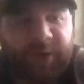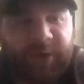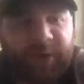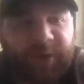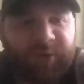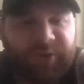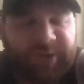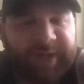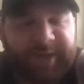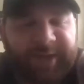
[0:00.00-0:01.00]
Because as a
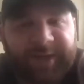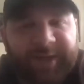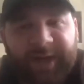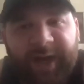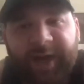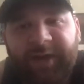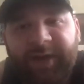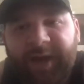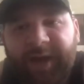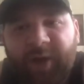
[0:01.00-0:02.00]
coach, like
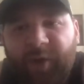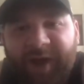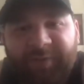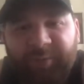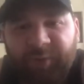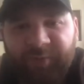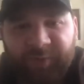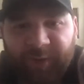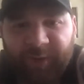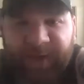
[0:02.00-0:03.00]
I know I've
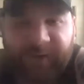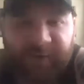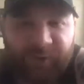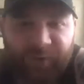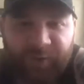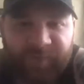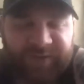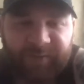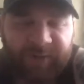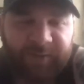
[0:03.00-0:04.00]
proven what I can do
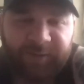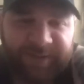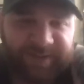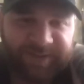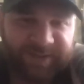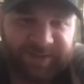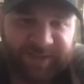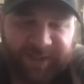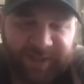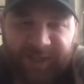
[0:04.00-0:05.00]
if somebody listens,
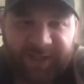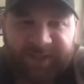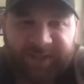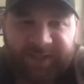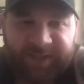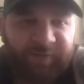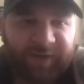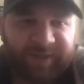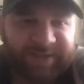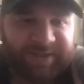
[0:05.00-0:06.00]
and it's very
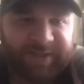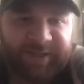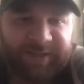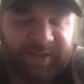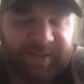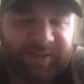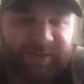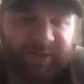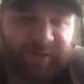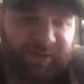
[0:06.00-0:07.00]
obvious, like
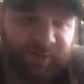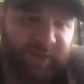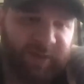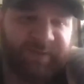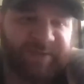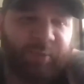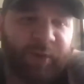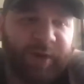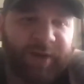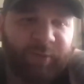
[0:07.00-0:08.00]
at this
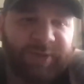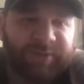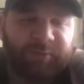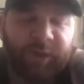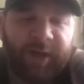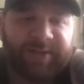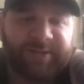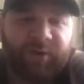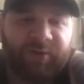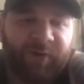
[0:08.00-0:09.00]
point, which clients
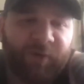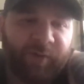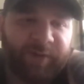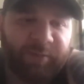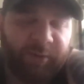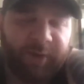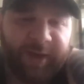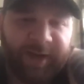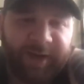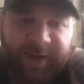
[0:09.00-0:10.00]
aren't following the
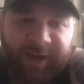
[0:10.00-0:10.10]
plan.